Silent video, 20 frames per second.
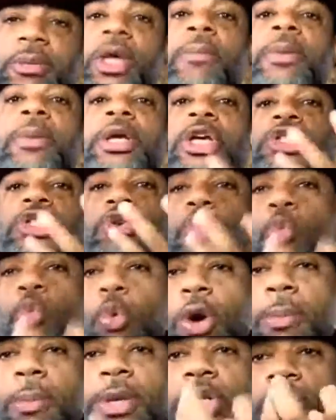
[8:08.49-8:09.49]
Because a
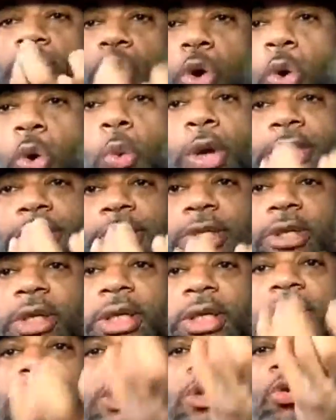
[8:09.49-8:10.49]
woman is always
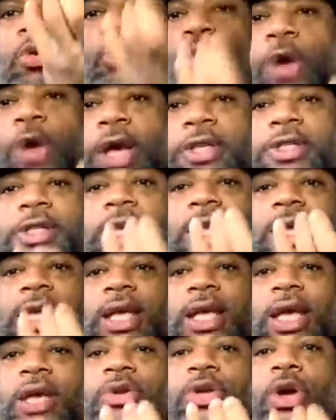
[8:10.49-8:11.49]
looking to rest
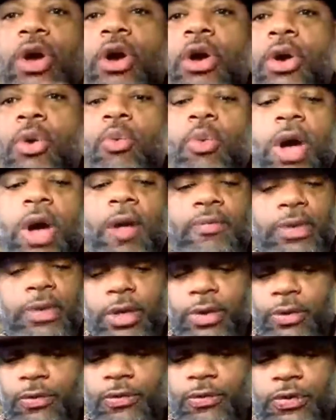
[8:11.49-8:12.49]
in her what
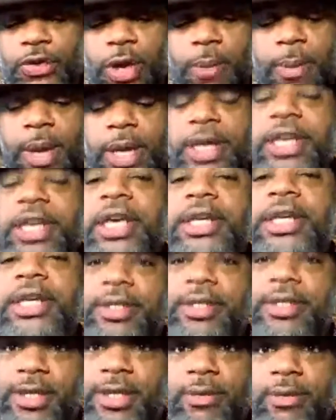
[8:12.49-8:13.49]

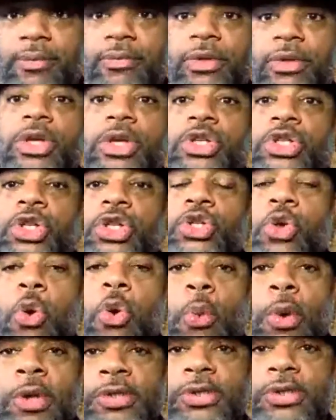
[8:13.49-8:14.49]
femininity. She's
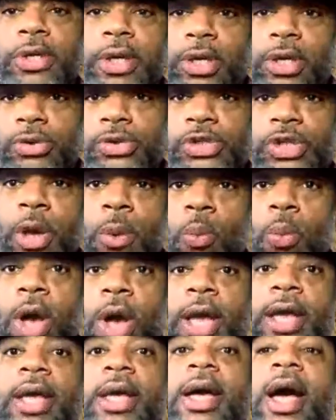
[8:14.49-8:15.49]
always looking in some
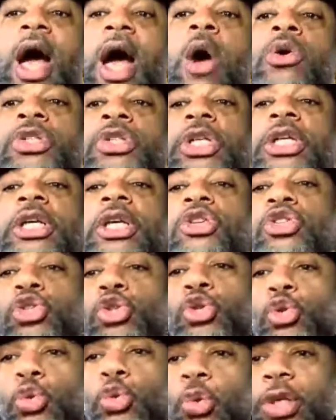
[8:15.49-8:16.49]
way how she can
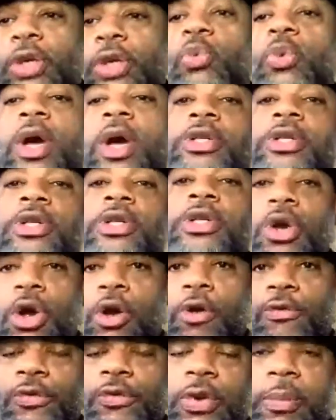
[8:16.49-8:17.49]
truly rest her
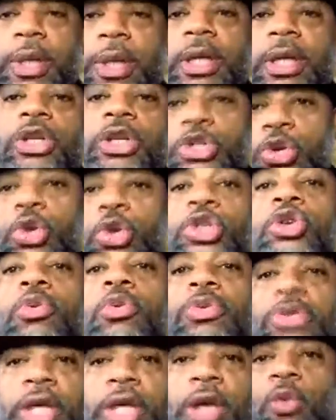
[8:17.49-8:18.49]
femininity. Do you
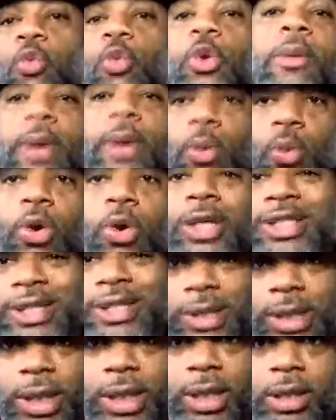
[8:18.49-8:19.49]
think women want to
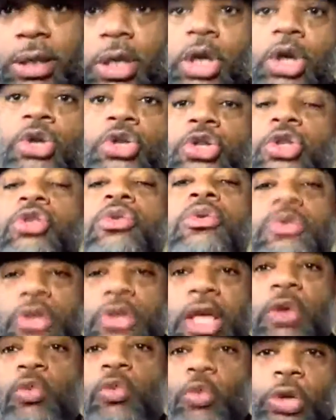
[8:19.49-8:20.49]
lead? Do you
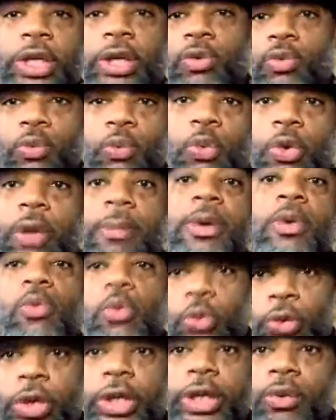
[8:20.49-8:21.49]
think women
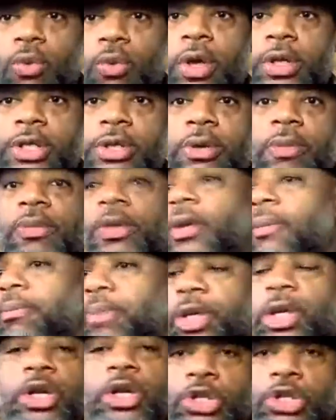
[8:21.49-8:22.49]
really want to
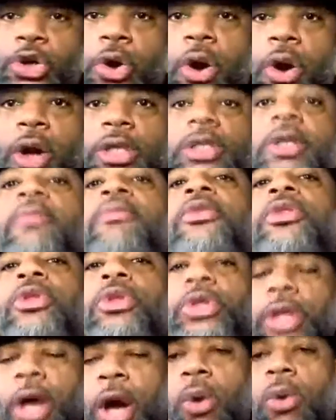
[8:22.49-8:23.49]
be in charge?
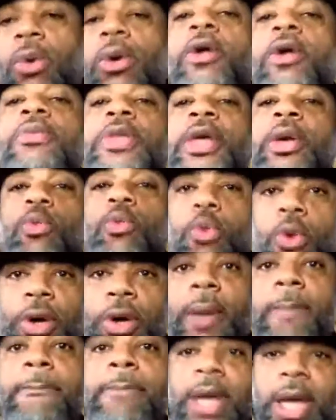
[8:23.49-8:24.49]
No, they want
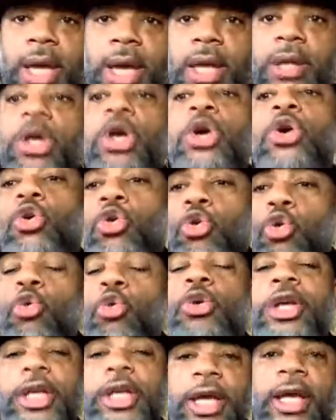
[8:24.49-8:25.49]
a man who
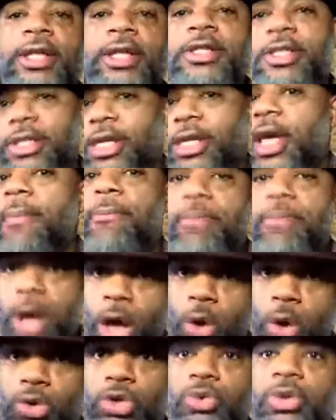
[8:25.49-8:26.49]
can set
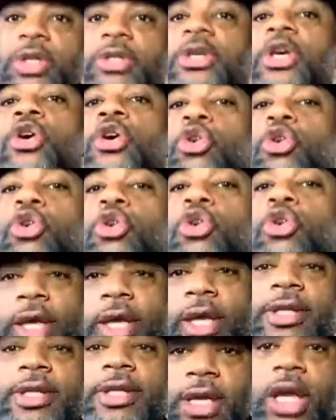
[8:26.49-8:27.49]
boundaries, who
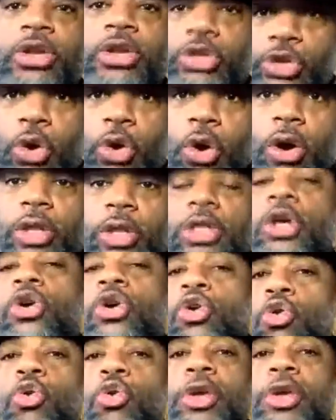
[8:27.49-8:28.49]
can take charge,
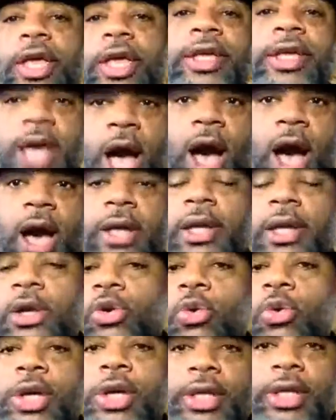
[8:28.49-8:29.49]
who can guide, and
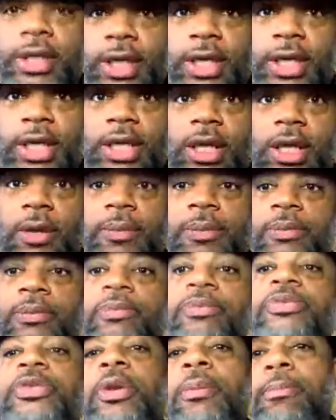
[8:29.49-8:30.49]
who can lead.
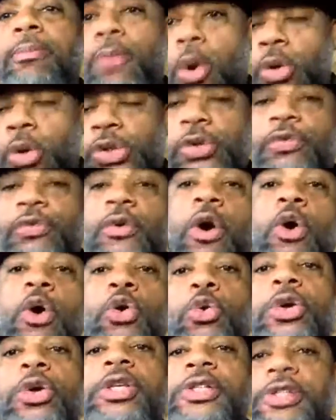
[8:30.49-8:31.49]
Most of all,
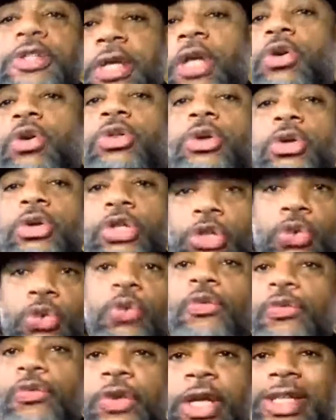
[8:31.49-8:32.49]
who can stand on their 2
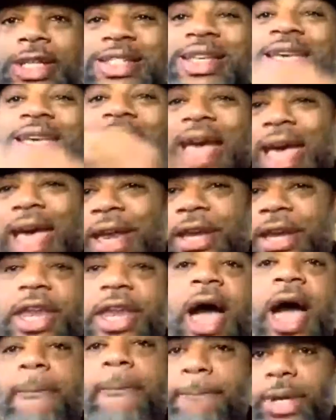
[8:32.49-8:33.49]
feet and
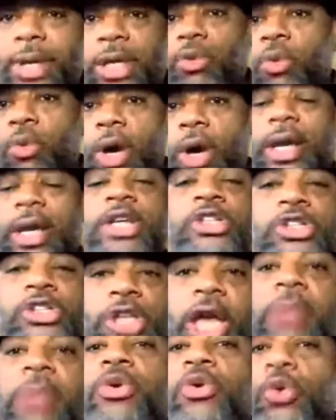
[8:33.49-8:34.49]
not be what
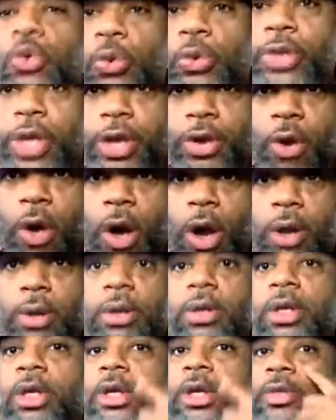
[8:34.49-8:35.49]
ashamed of who they are.
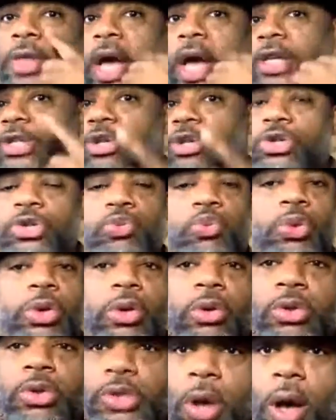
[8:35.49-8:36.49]
That's just
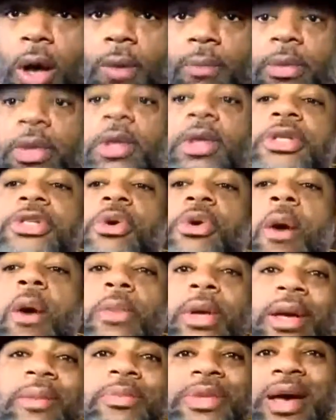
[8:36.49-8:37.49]
real talk. So
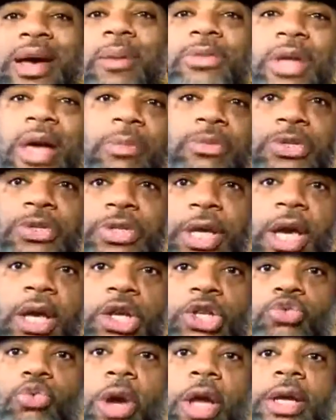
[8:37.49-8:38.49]
I'm saying
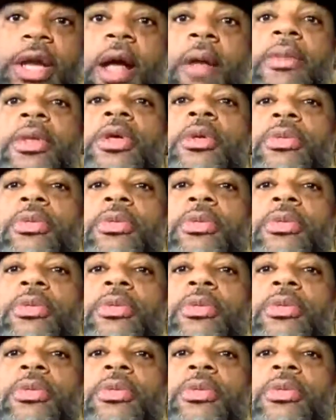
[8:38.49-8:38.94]
this right now.